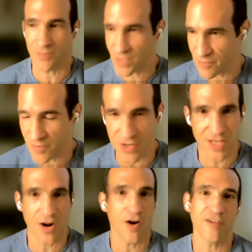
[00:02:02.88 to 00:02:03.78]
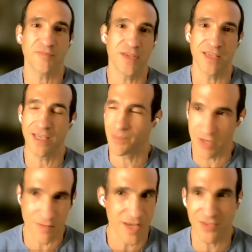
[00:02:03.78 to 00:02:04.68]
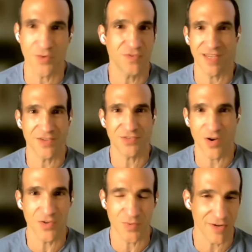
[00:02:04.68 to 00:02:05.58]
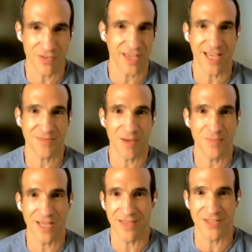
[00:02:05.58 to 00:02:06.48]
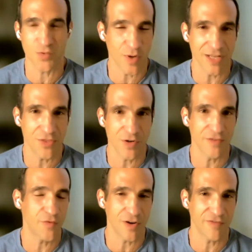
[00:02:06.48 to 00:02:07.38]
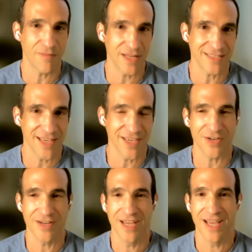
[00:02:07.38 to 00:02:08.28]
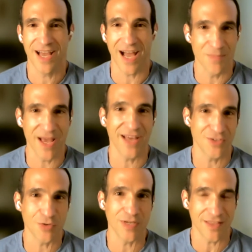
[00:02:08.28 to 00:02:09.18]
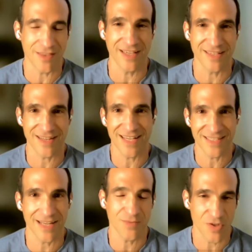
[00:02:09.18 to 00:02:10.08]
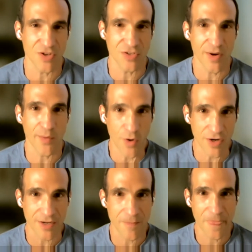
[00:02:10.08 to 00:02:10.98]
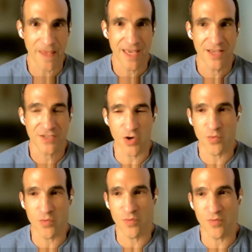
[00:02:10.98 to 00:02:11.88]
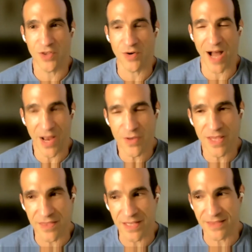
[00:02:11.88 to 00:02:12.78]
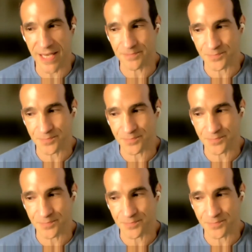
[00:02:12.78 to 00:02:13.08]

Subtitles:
going to finish that RFP. I'm going to make those sales calls, whatever the case might be. And then 20, 30, 45 minutes later, I'm not doing the things that I said I was going to do at work. So, I really think that